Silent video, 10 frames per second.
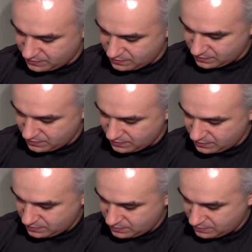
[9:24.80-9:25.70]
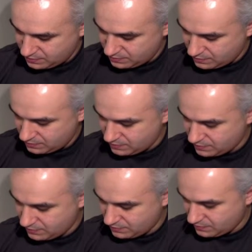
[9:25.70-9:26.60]

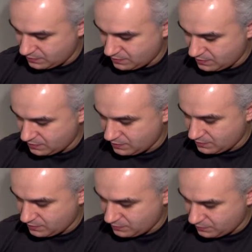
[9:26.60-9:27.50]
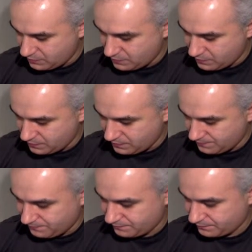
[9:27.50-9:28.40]

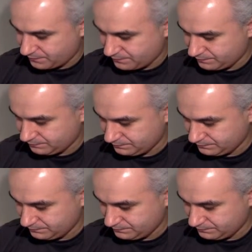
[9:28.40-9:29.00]
(no one is talking)